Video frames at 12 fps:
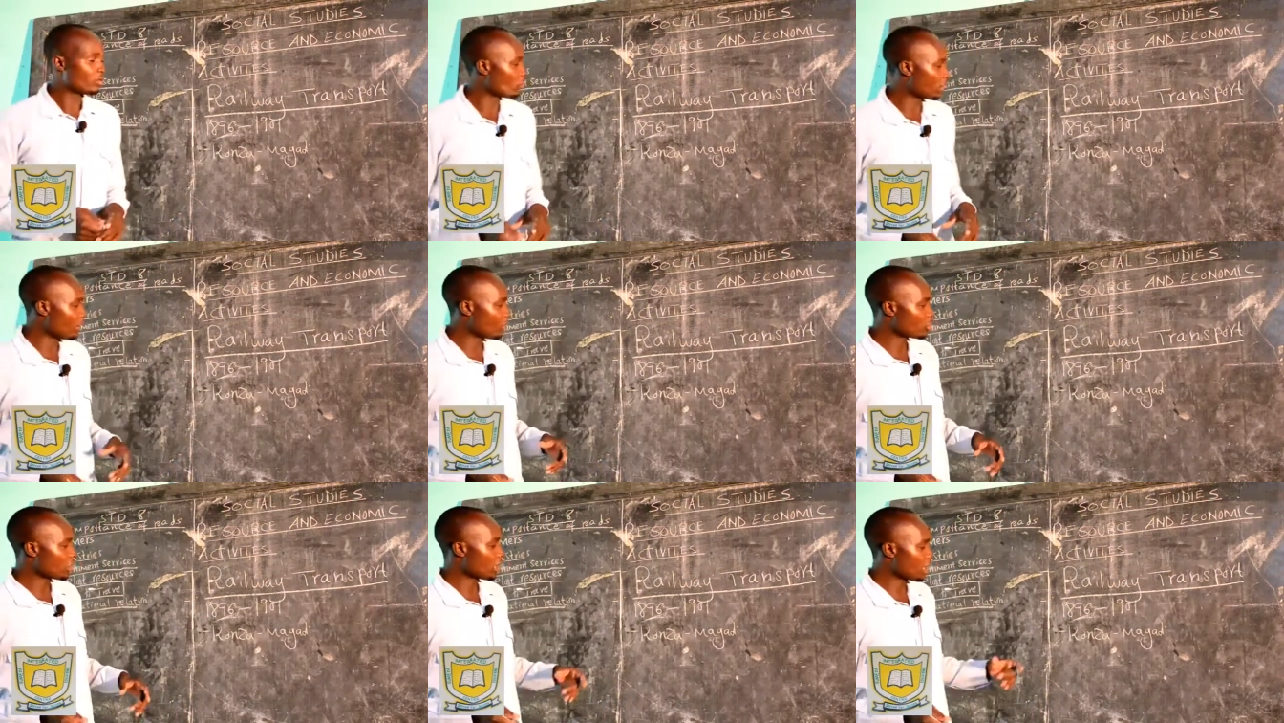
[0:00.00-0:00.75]
We have
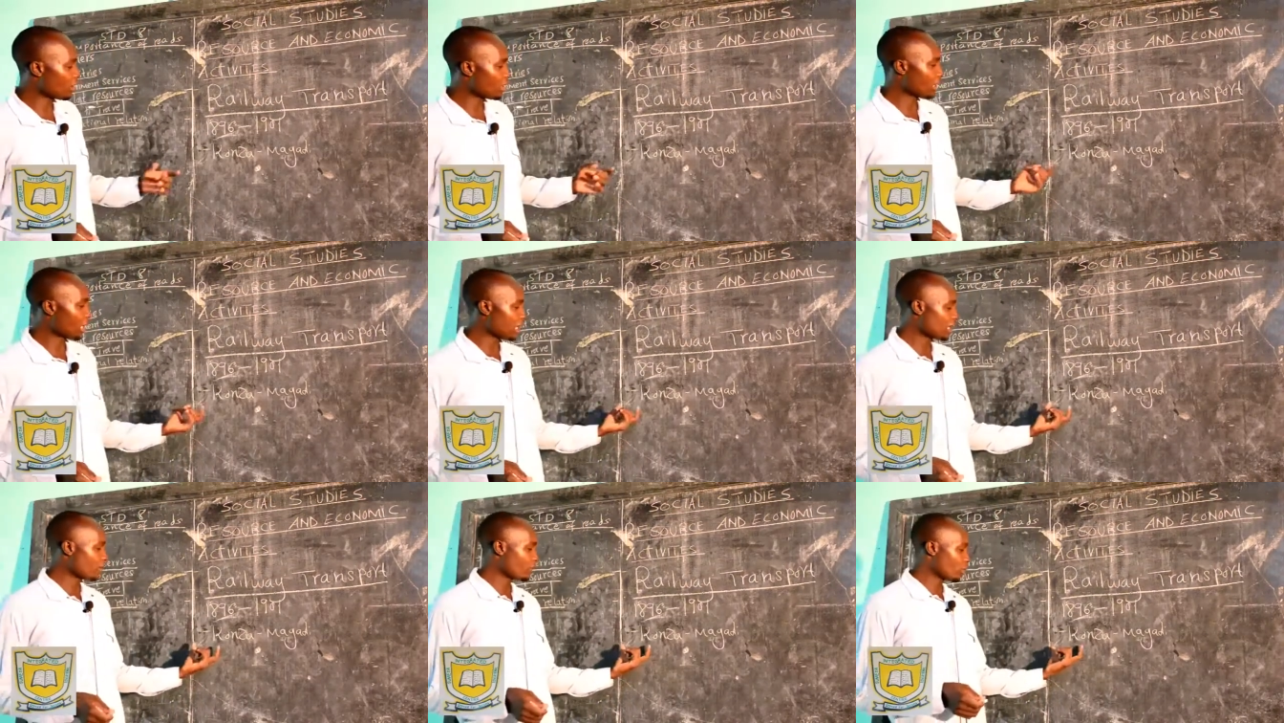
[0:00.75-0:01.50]
also another one
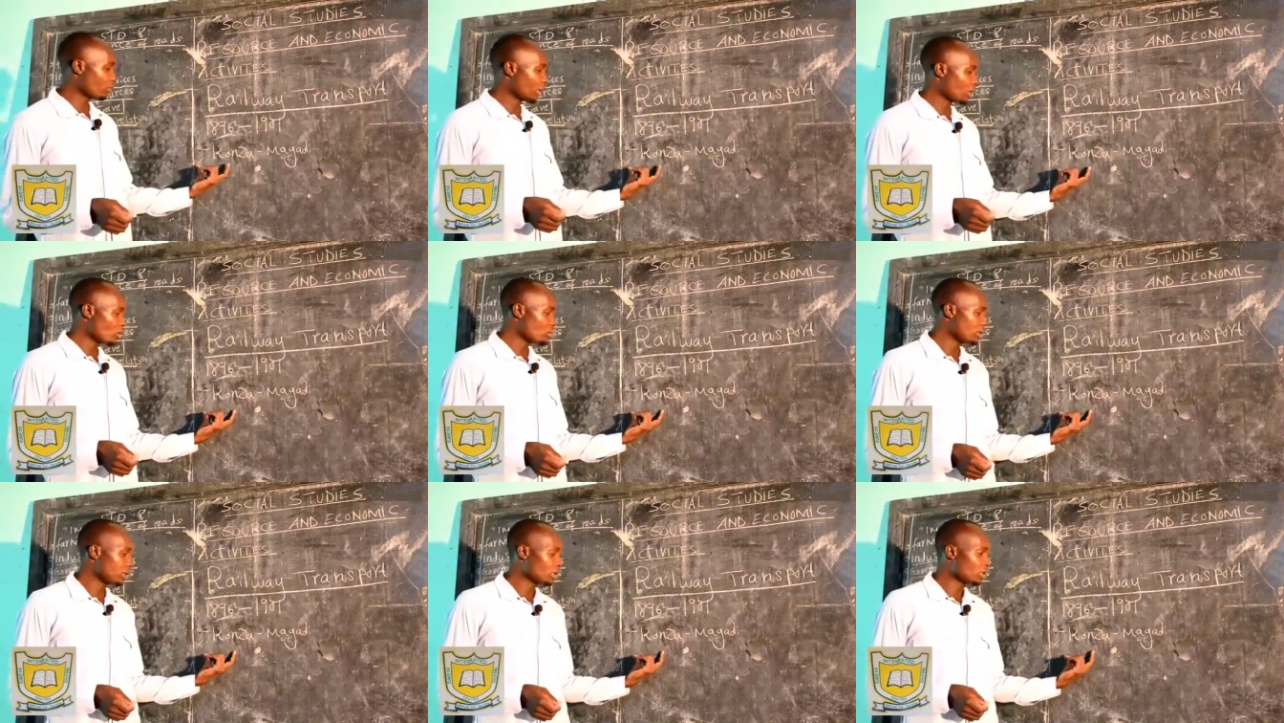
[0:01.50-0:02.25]
running from
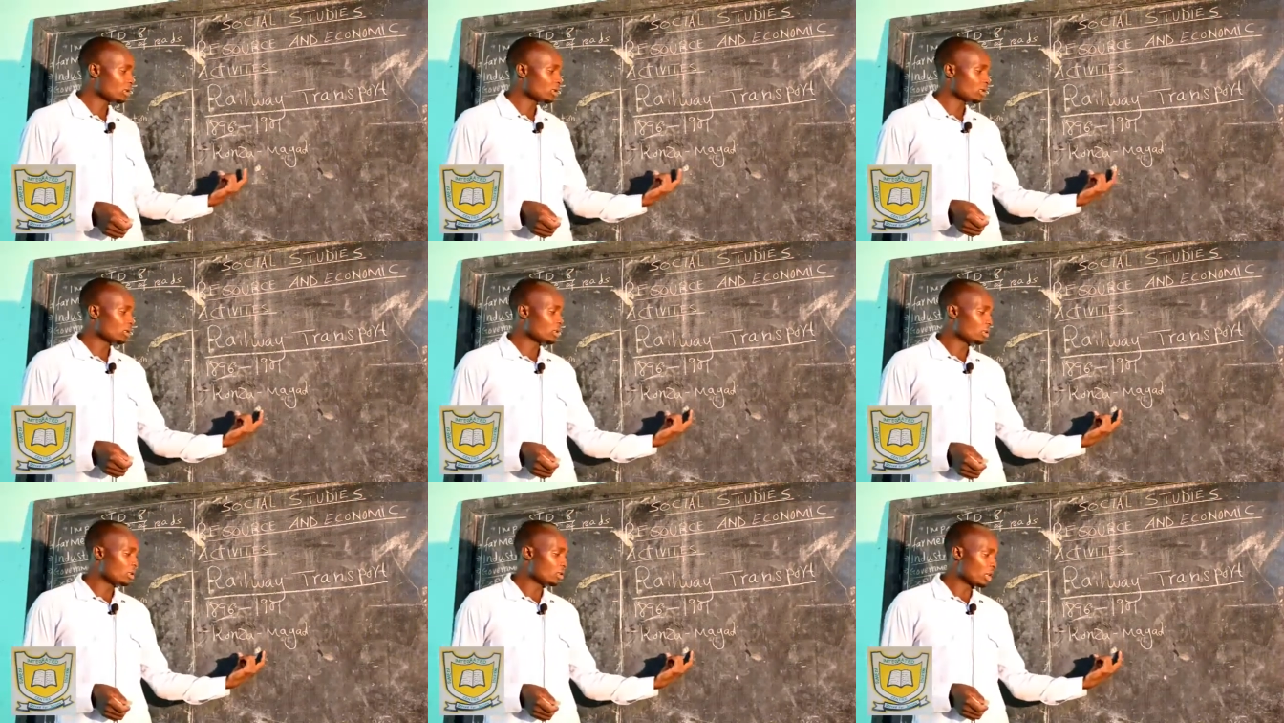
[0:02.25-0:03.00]
Nairobi,
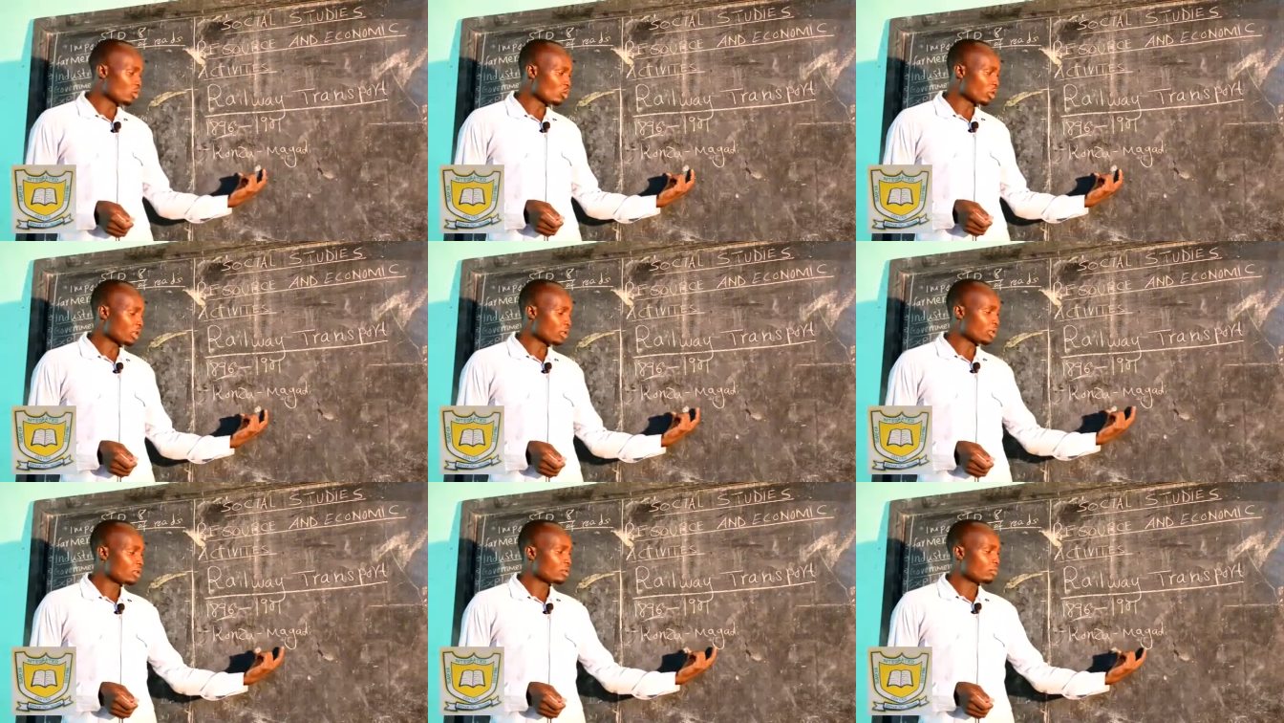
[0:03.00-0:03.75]
Nanyuki,
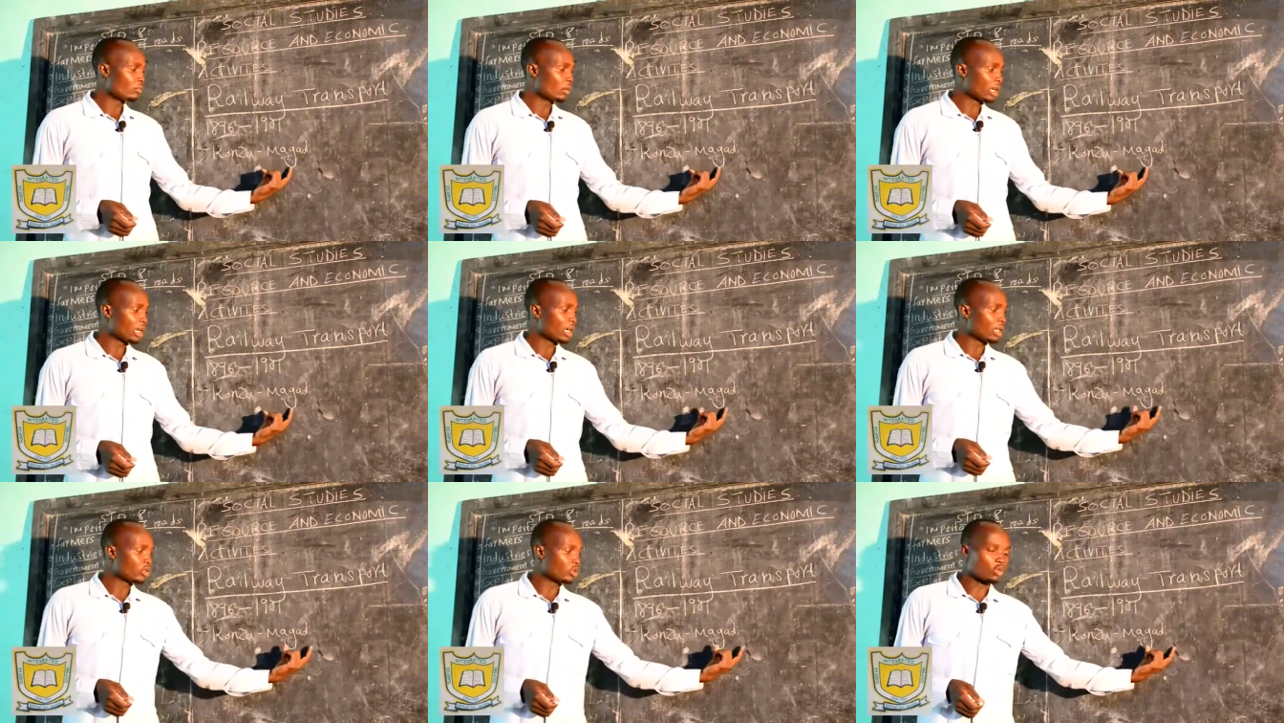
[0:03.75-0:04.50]

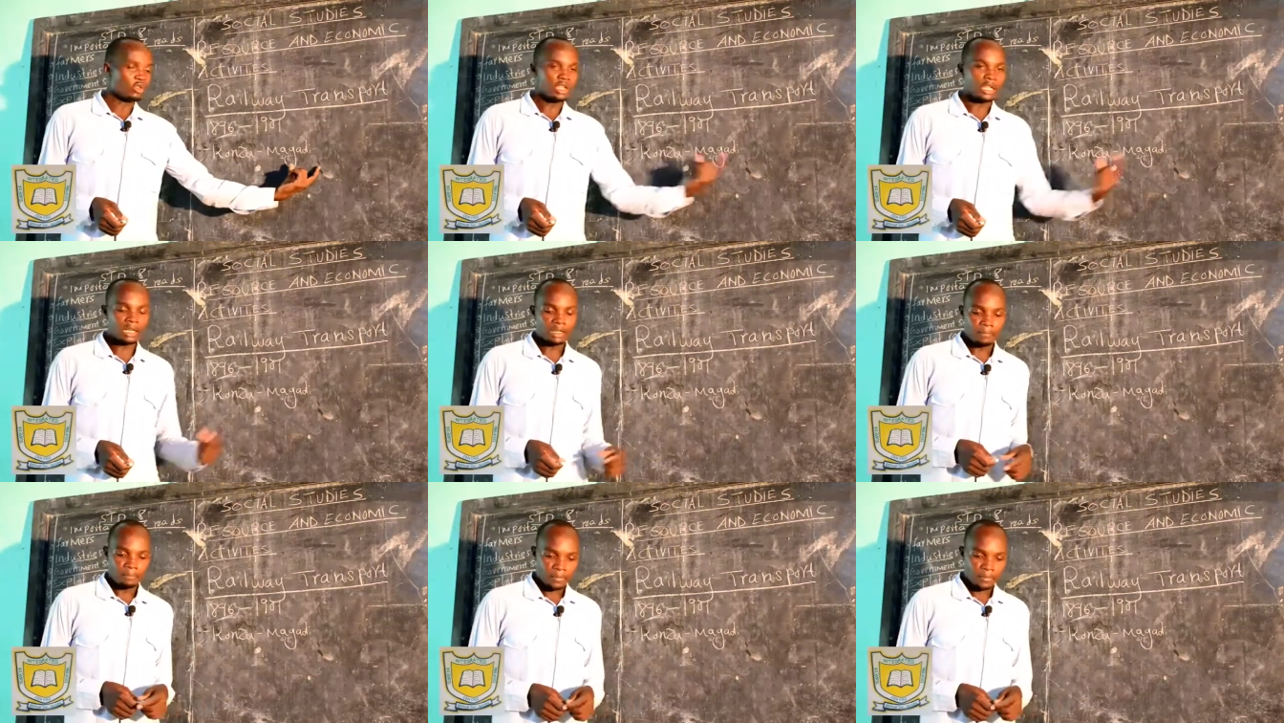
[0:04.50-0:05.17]
Murang'a through Nyeri.